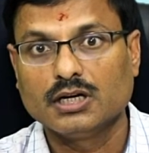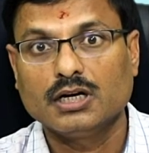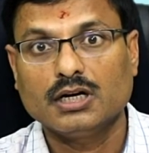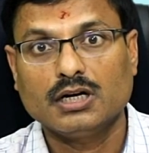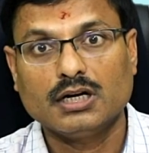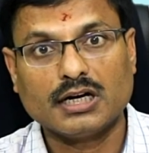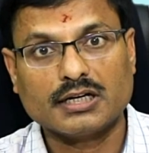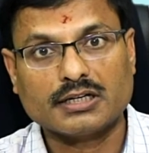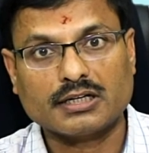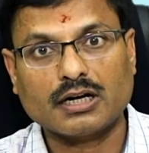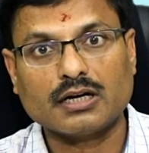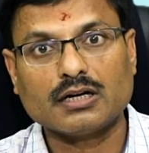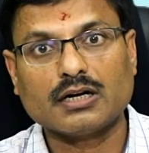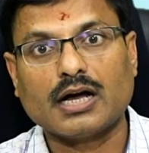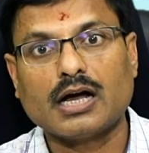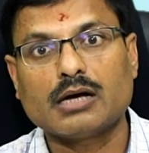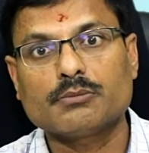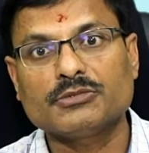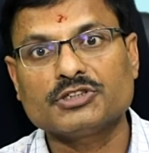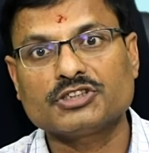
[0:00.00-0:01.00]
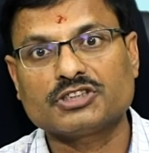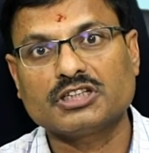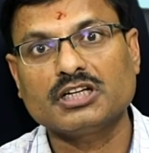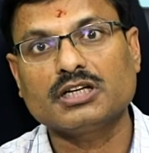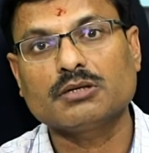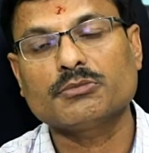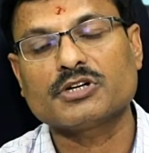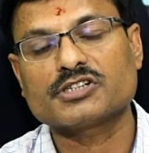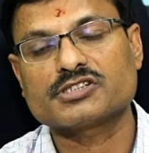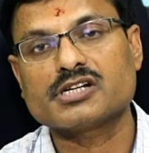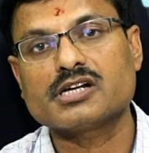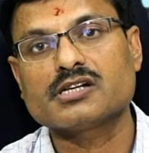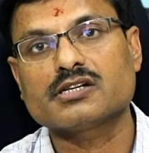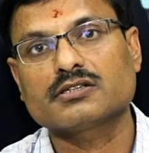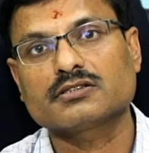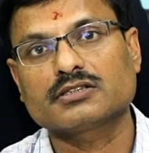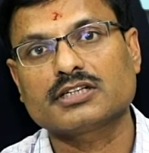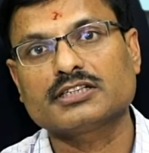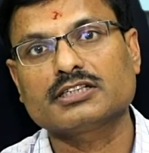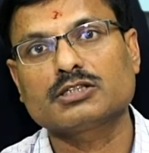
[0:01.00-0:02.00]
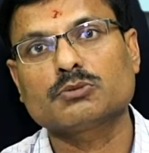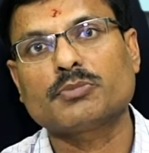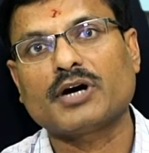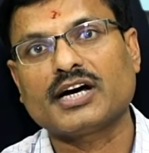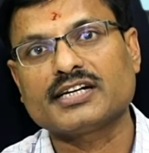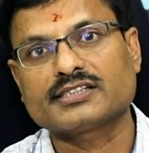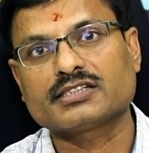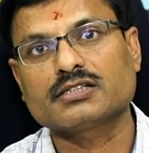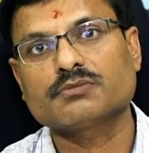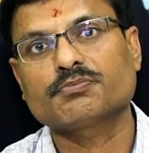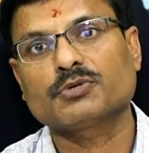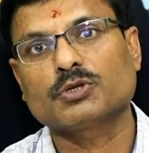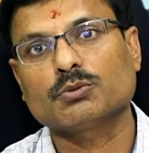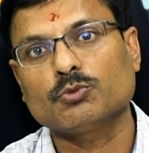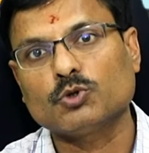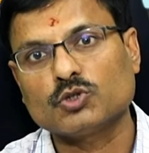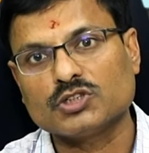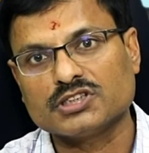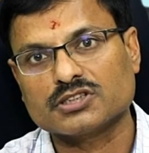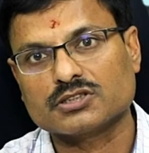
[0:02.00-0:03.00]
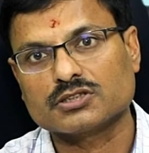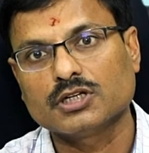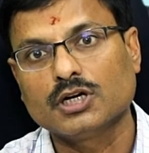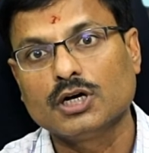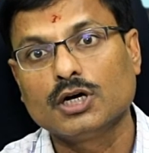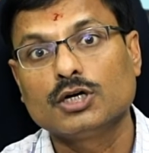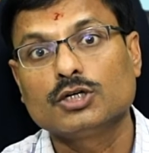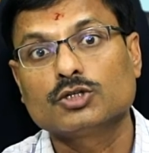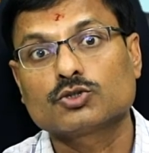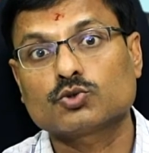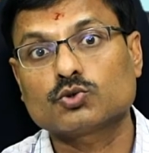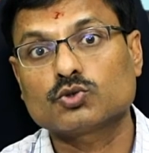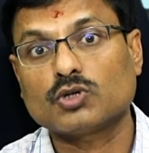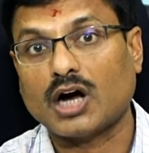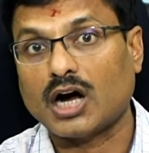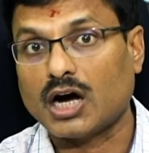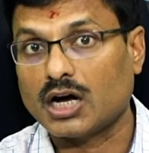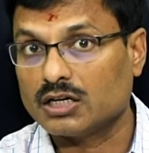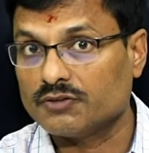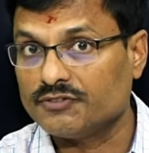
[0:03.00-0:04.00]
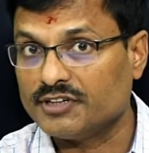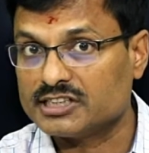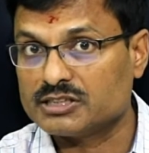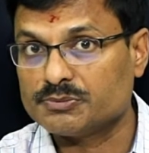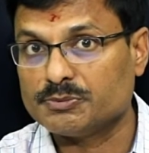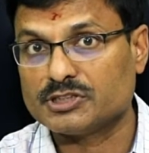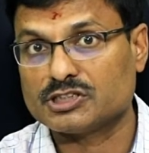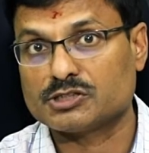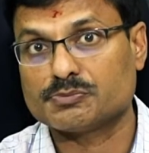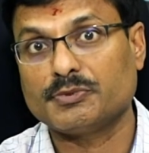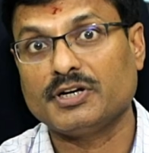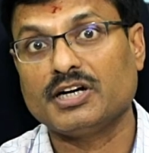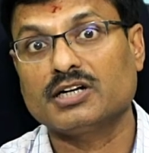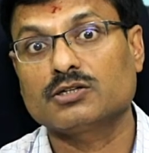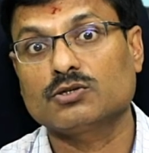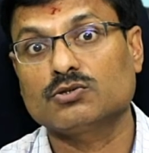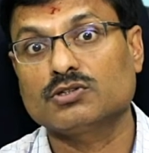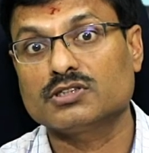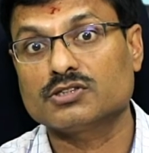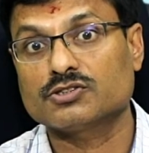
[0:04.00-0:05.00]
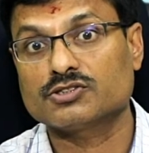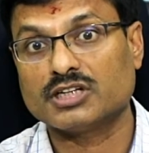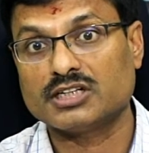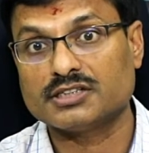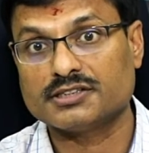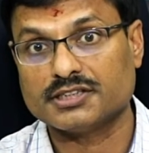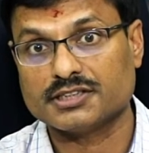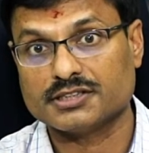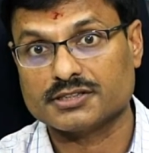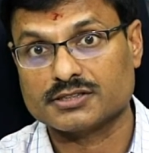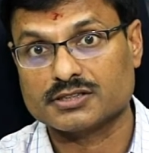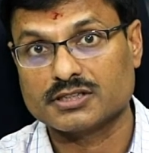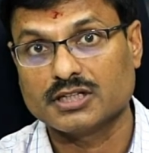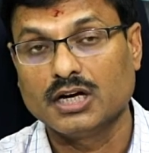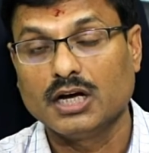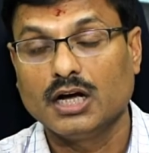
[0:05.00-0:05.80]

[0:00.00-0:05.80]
Lateral hamstring muscle, that is the bicep femoris, should always be spared during the surgeries.